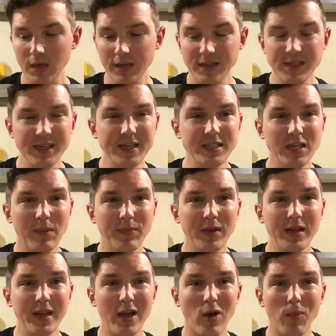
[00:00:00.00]
You just need
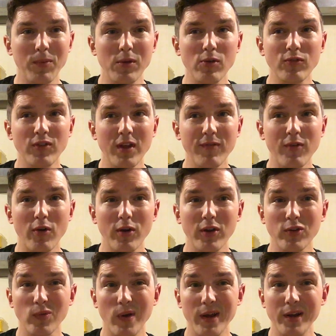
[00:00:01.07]
something to help you stay
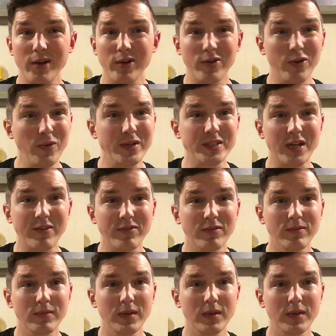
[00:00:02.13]
focused while you're doing stuff.